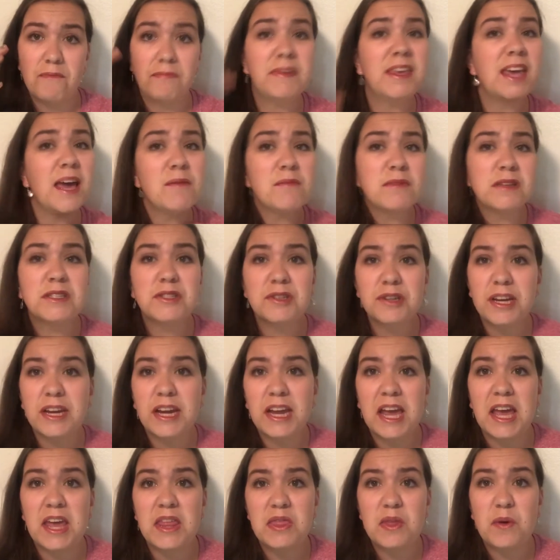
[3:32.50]

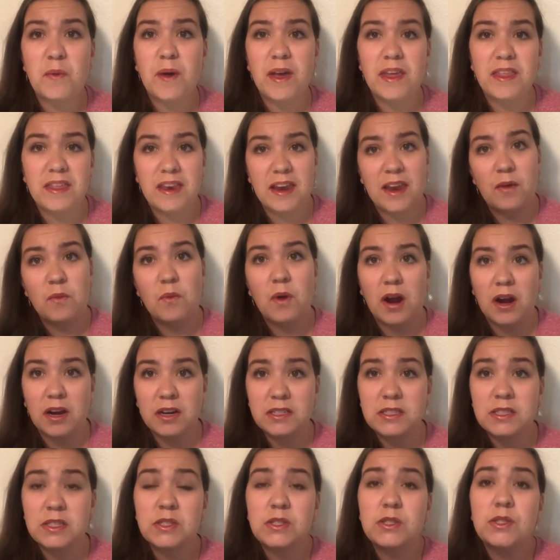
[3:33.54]
chemistry and the way that it
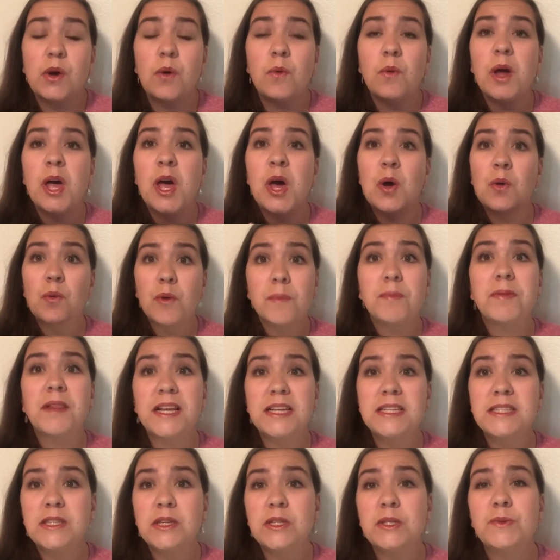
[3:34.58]
works. So
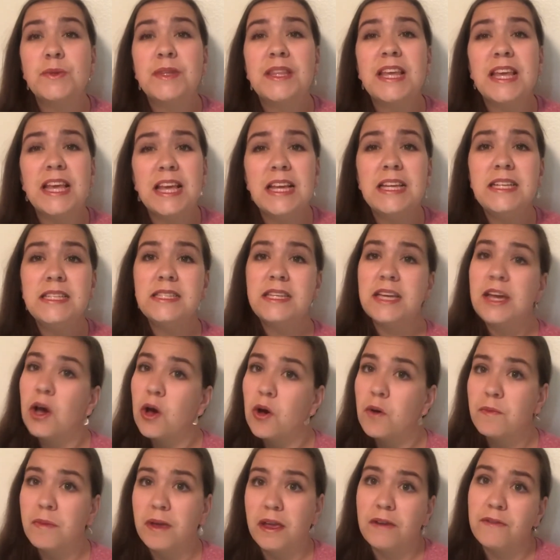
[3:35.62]
replace those with easy
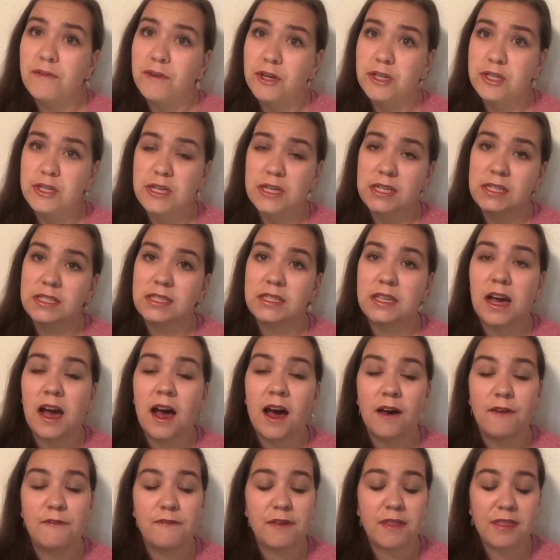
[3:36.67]
homemade versions
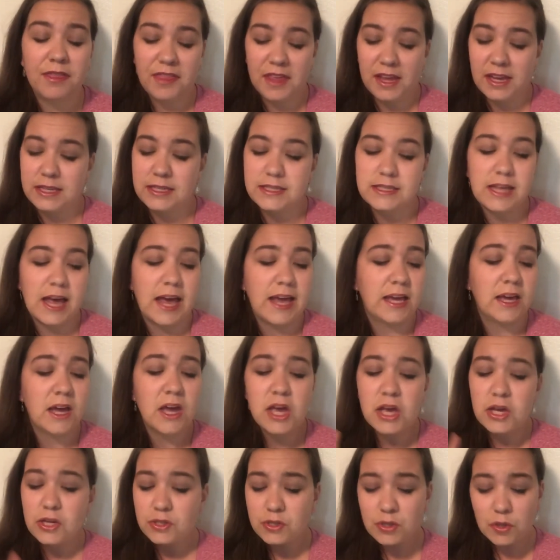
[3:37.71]
of things like
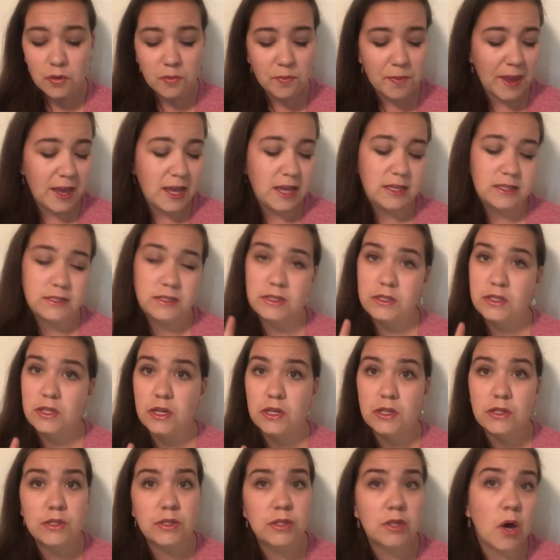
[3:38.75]

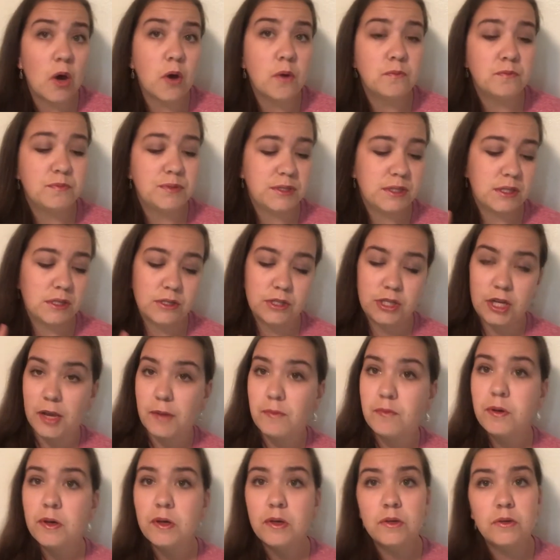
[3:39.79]
toothpaste, soaps,
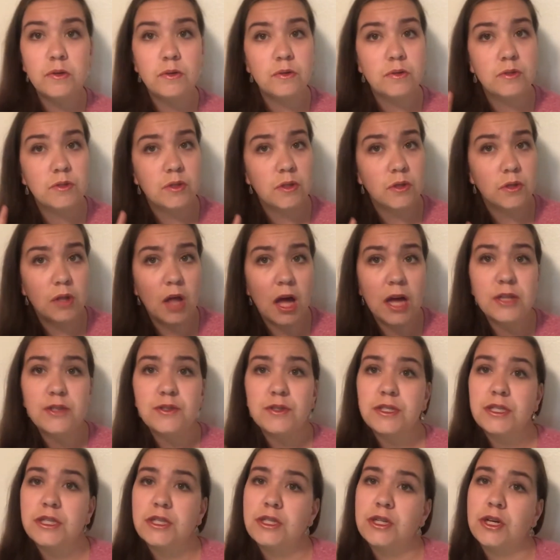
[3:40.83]
shampoos,
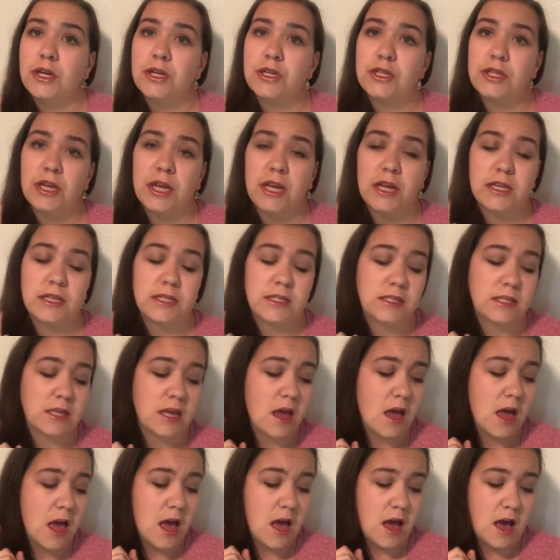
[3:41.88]
laundry detergent,
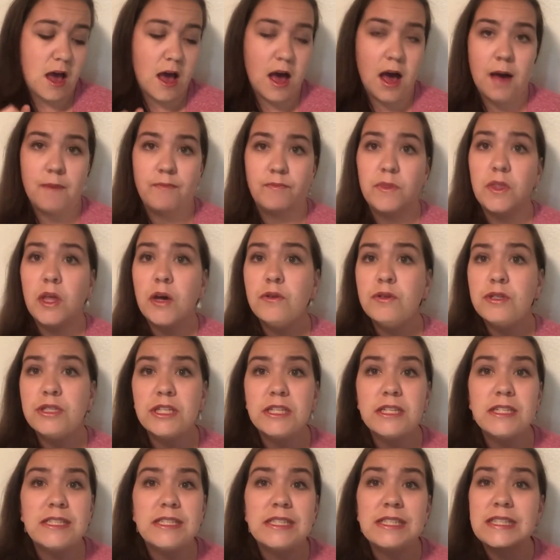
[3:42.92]

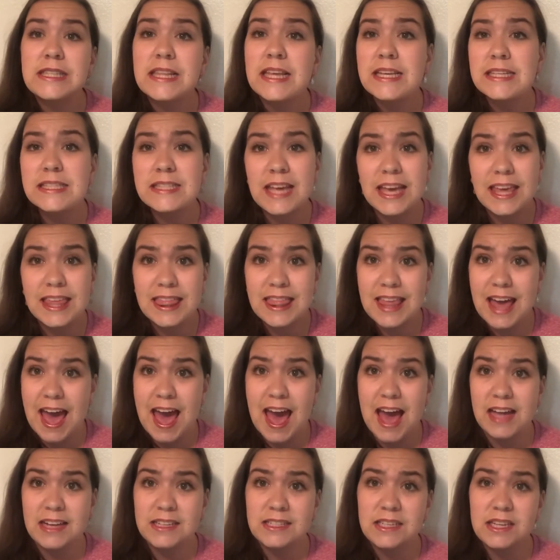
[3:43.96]
lotions, things like
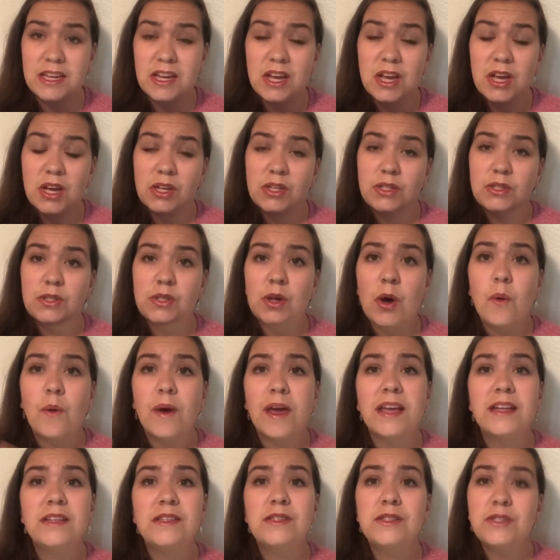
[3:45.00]
that. So
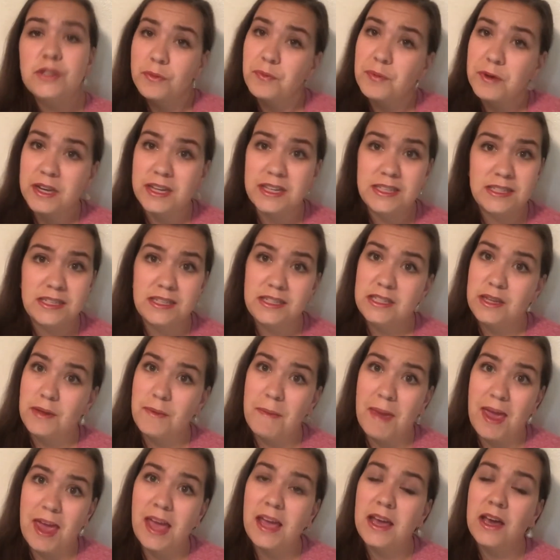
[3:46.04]
it's super easy to
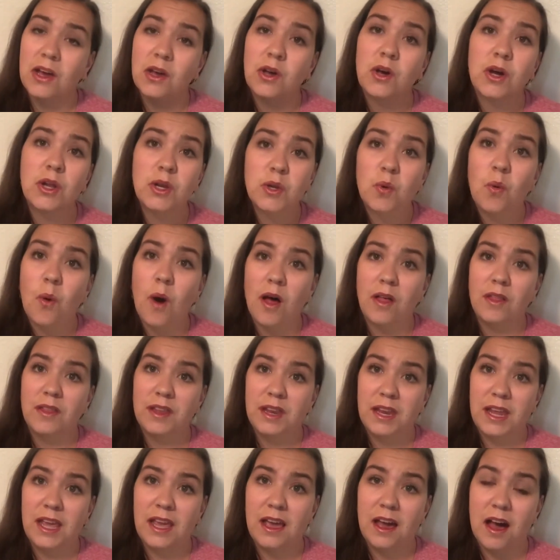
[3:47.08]
make good
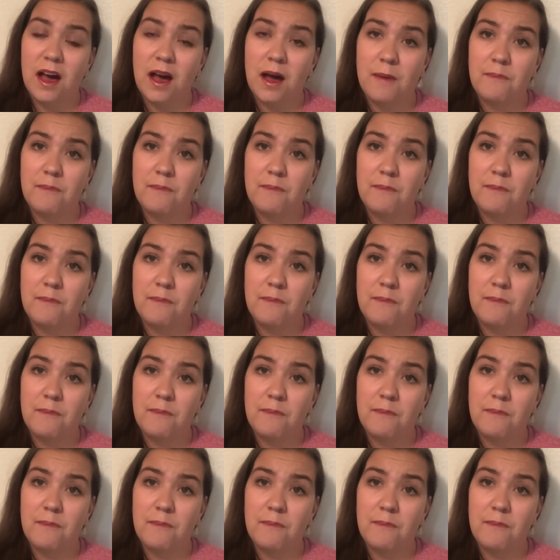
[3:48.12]
quality